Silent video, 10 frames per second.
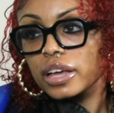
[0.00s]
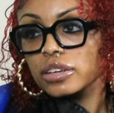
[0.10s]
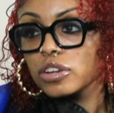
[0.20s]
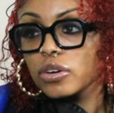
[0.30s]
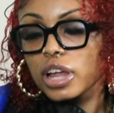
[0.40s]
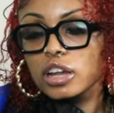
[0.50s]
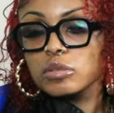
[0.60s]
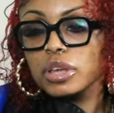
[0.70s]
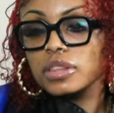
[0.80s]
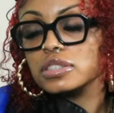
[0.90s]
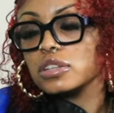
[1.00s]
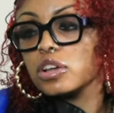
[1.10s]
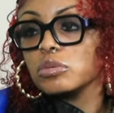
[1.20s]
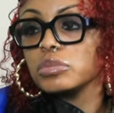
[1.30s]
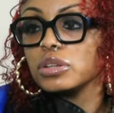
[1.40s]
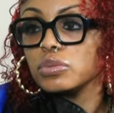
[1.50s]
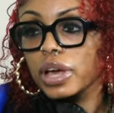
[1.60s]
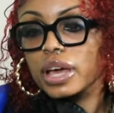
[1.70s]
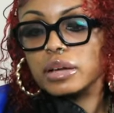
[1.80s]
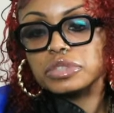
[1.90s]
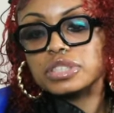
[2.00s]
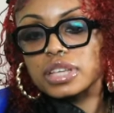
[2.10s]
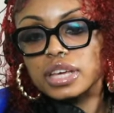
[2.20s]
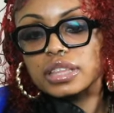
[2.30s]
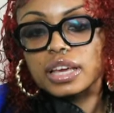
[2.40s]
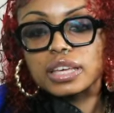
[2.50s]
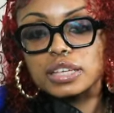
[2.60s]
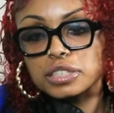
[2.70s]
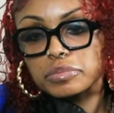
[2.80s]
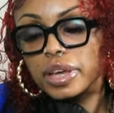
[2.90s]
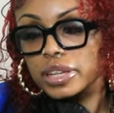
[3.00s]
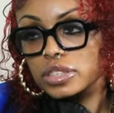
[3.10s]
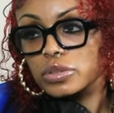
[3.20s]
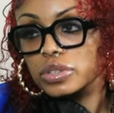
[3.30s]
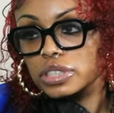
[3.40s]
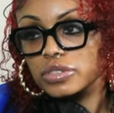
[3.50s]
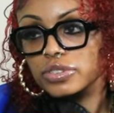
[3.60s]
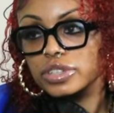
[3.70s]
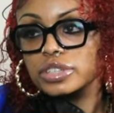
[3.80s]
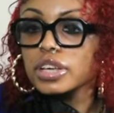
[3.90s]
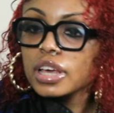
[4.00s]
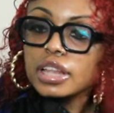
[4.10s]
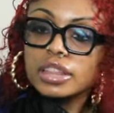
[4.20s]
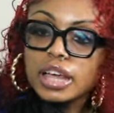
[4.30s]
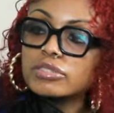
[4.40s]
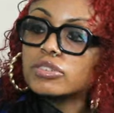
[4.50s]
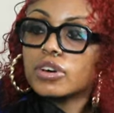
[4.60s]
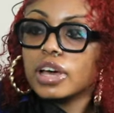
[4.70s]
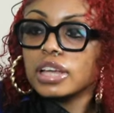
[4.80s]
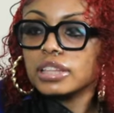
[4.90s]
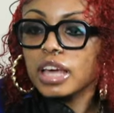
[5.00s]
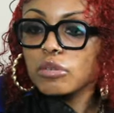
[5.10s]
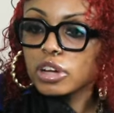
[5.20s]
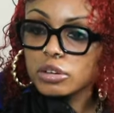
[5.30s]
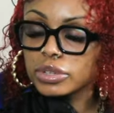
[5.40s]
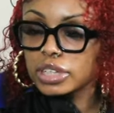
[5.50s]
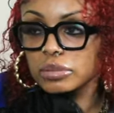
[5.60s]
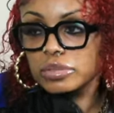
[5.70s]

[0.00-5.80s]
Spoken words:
You know, and I don't mean this in no mean way. I'm just saying, like, he's made it to a different level and they want to bring him